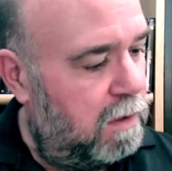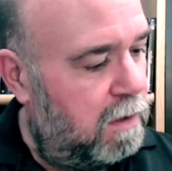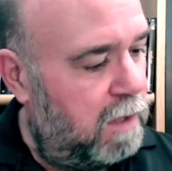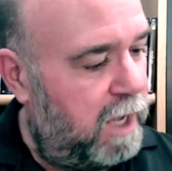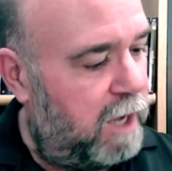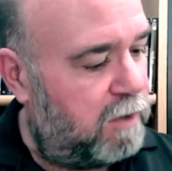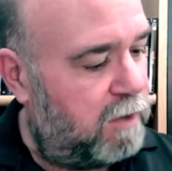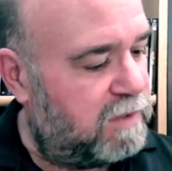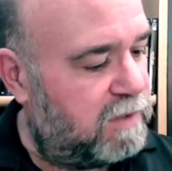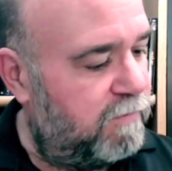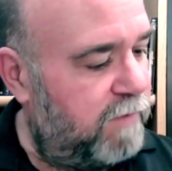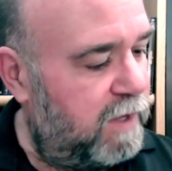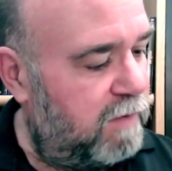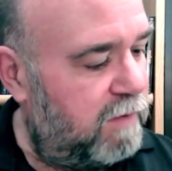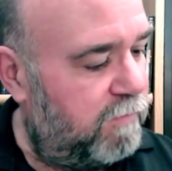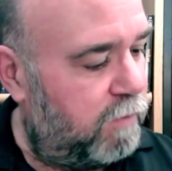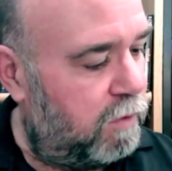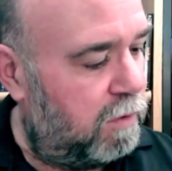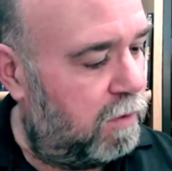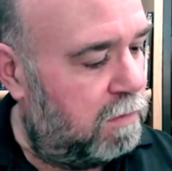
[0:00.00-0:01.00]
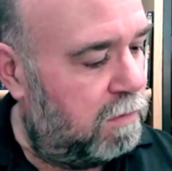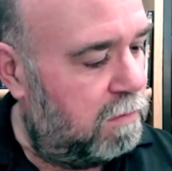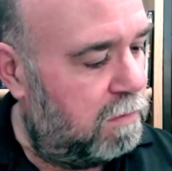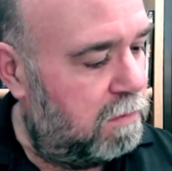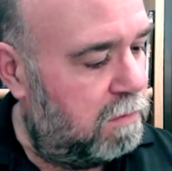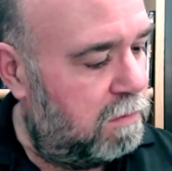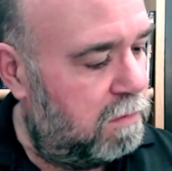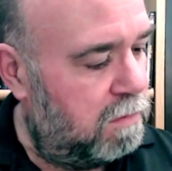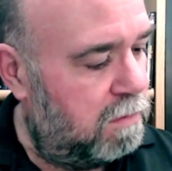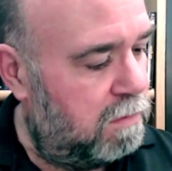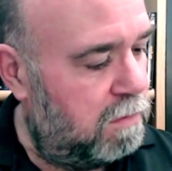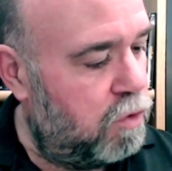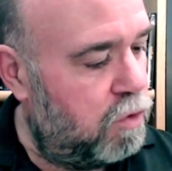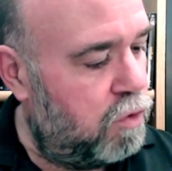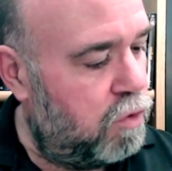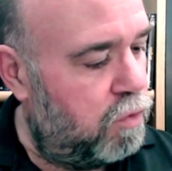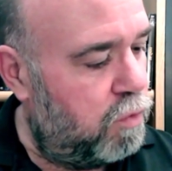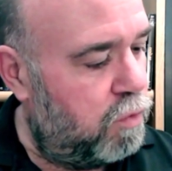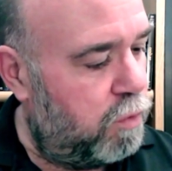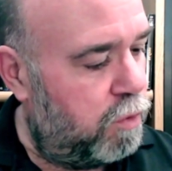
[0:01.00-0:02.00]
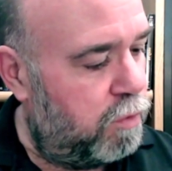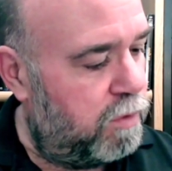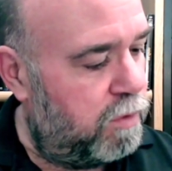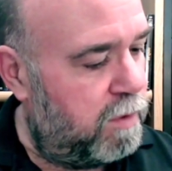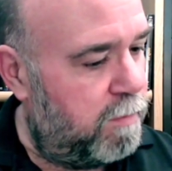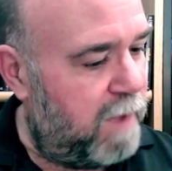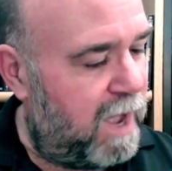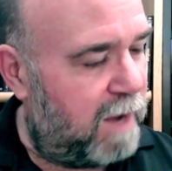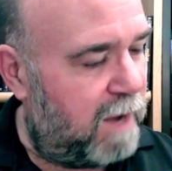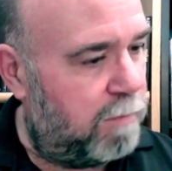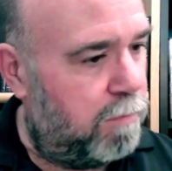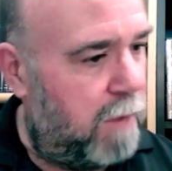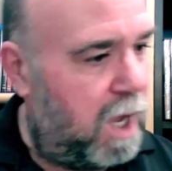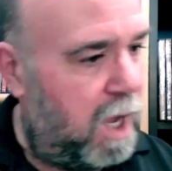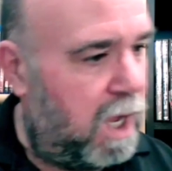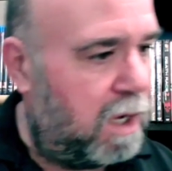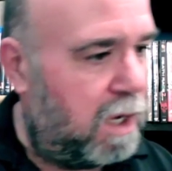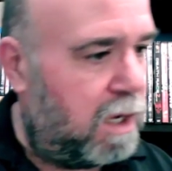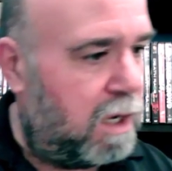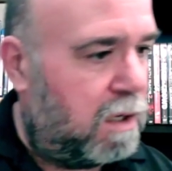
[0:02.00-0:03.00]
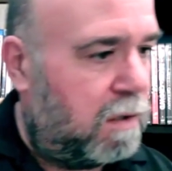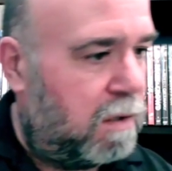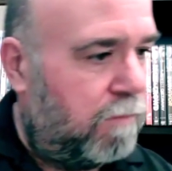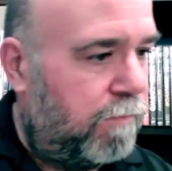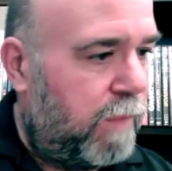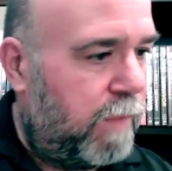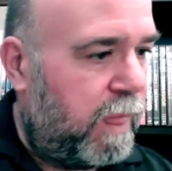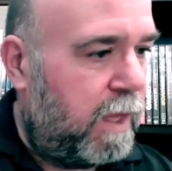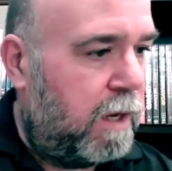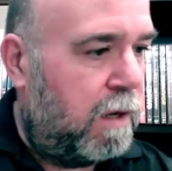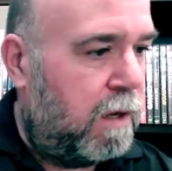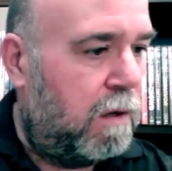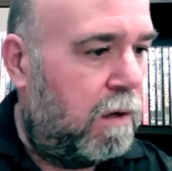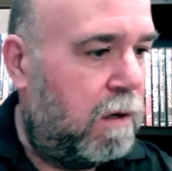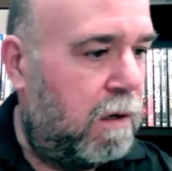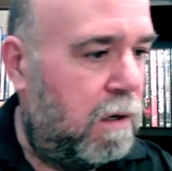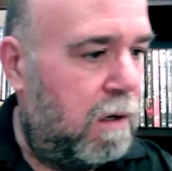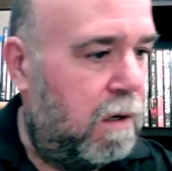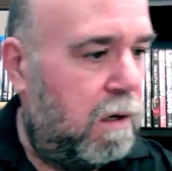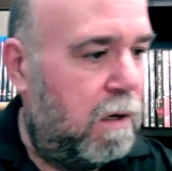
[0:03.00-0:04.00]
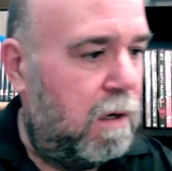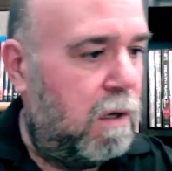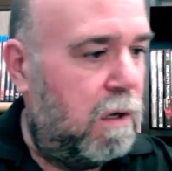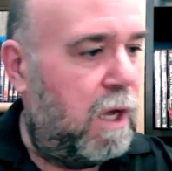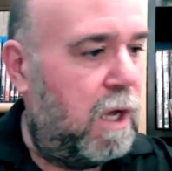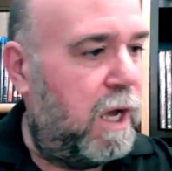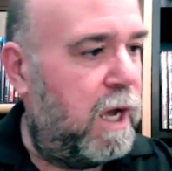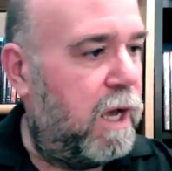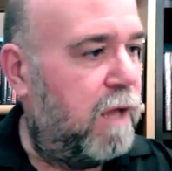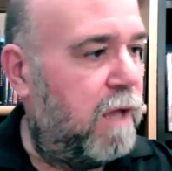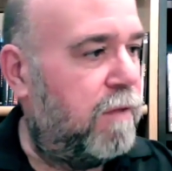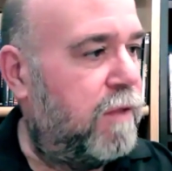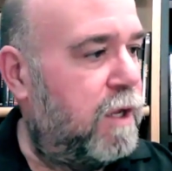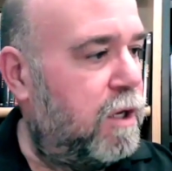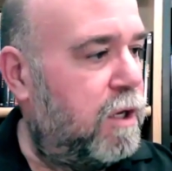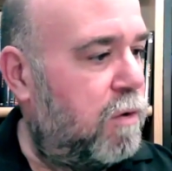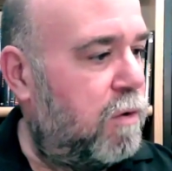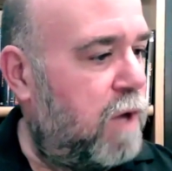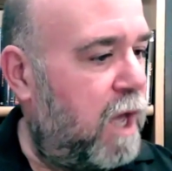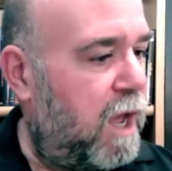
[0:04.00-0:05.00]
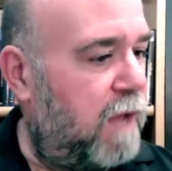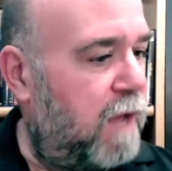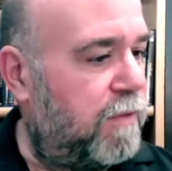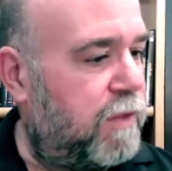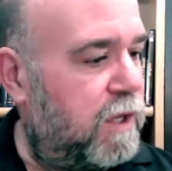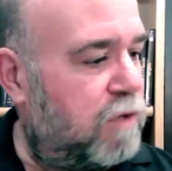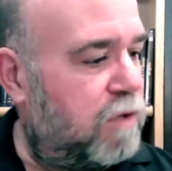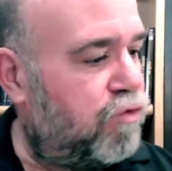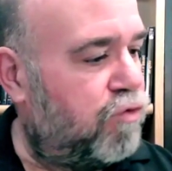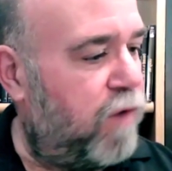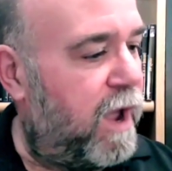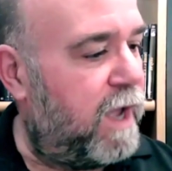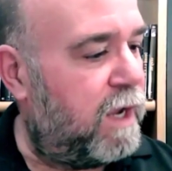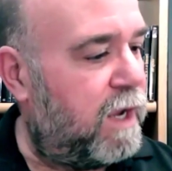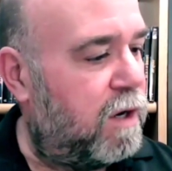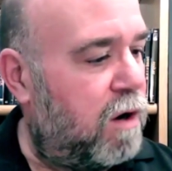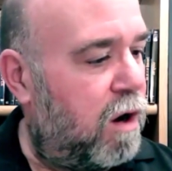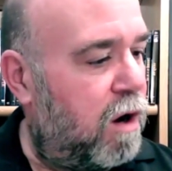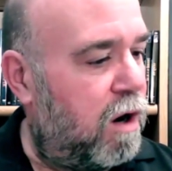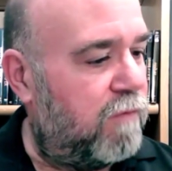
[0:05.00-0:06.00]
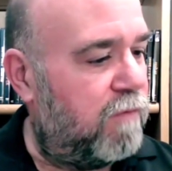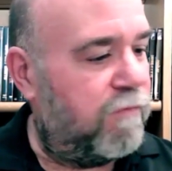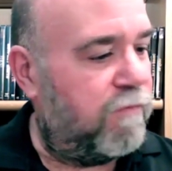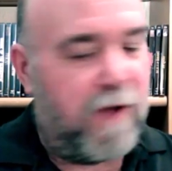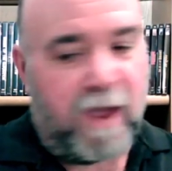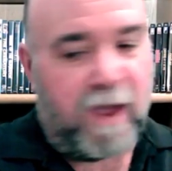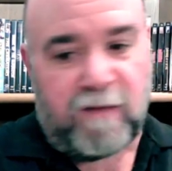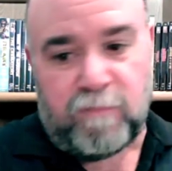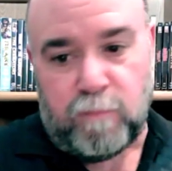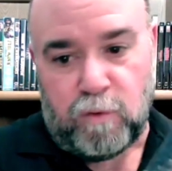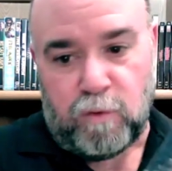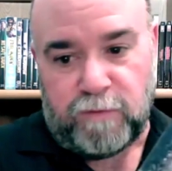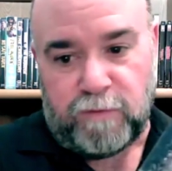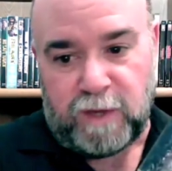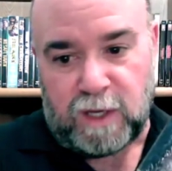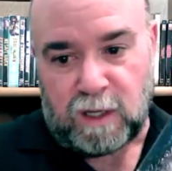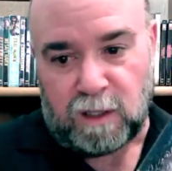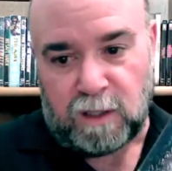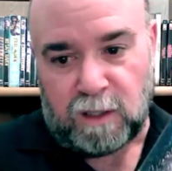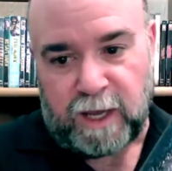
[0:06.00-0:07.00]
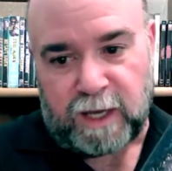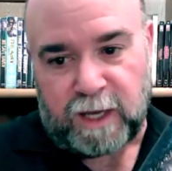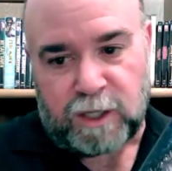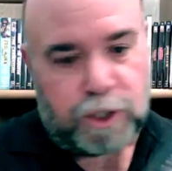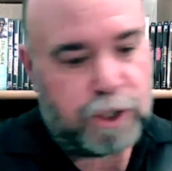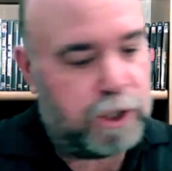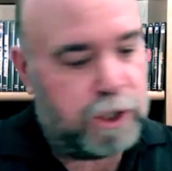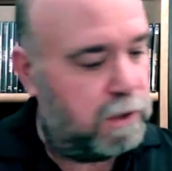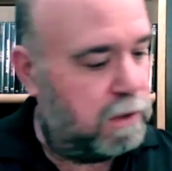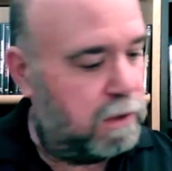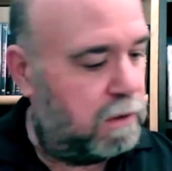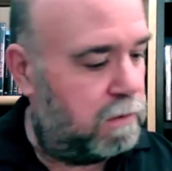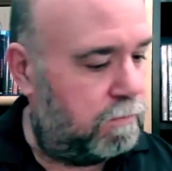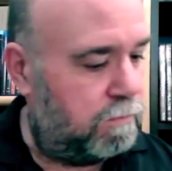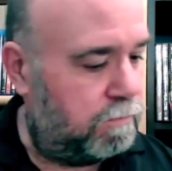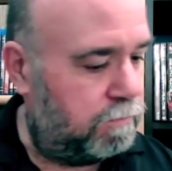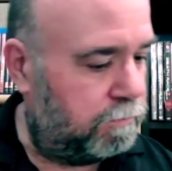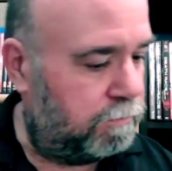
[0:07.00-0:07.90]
House of Evil, Guru the Mad Monk. Then you got the Dragonheart 5-movie collection,